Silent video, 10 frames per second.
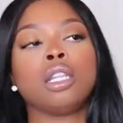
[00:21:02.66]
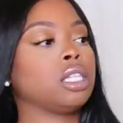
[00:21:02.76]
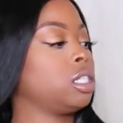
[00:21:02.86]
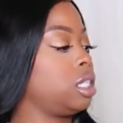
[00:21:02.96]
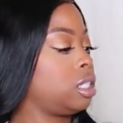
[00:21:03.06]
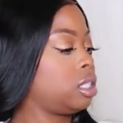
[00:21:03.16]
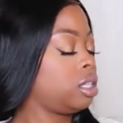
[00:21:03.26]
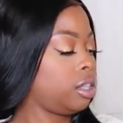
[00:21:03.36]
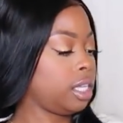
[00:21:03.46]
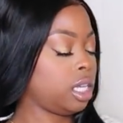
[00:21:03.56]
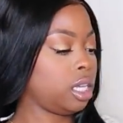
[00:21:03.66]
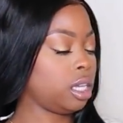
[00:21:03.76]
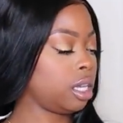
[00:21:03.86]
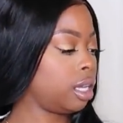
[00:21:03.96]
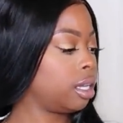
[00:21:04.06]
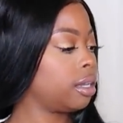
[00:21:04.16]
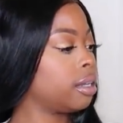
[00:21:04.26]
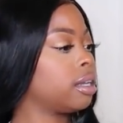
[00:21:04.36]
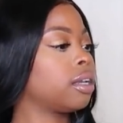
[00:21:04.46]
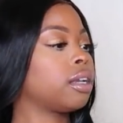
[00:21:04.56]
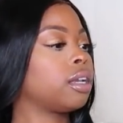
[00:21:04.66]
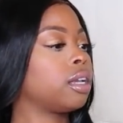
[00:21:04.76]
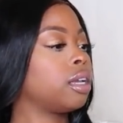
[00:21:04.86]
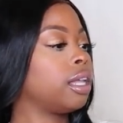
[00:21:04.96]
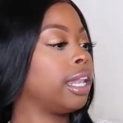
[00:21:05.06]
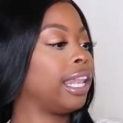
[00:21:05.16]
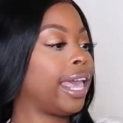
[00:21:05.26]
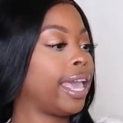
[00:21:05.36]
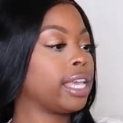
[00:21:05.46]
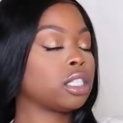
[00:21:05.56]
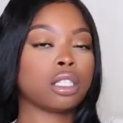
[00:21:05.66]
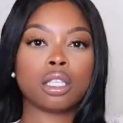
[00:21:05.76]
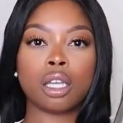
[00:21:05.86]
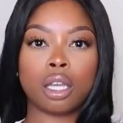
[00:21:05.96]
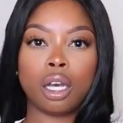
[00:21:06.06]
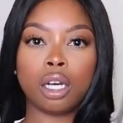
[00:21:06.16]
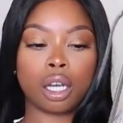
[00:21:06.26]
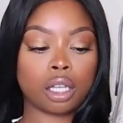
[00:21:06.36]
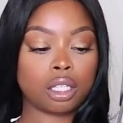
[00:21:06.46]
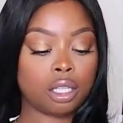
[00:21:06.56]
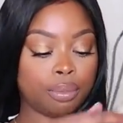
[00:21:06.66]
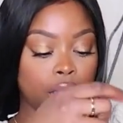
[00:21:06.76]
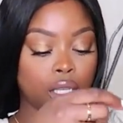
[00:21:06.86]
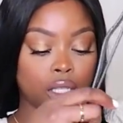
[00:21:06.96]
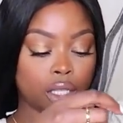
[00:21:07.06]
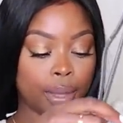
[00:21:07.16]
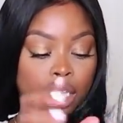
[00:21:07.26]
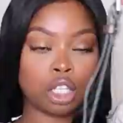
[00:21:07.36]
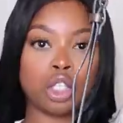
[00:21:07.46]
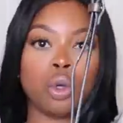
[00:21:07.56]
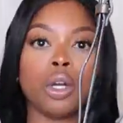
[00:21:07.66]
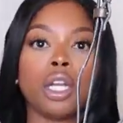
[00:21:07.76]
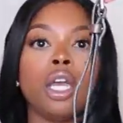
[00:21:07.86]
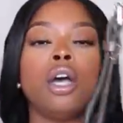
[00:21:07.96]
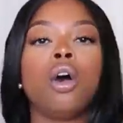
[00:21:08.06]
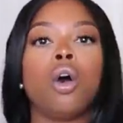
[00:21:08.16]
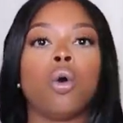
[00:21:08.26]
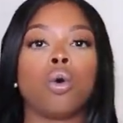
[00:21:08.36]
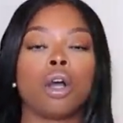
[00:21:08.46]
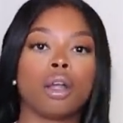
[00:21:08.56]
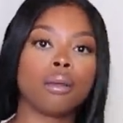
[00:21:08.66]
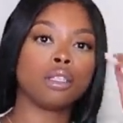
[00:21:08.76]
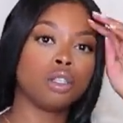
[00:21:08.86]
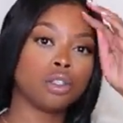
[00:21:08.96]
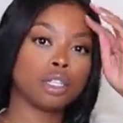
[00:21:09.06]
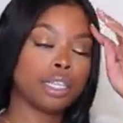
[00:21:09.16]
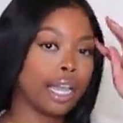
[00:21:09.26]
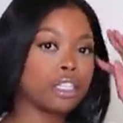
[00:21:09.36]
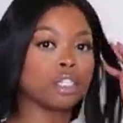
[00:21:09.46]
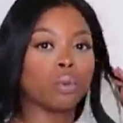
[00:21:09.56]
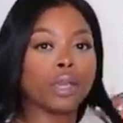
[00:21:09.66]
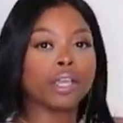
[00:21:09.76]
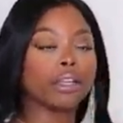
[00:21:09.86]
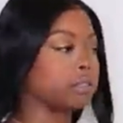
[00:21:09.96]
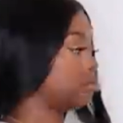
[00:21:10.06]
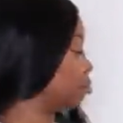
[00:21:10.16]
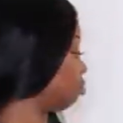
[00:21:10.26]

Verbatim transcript: let's see, to the last hook to be to make it short. Or usually I just wear it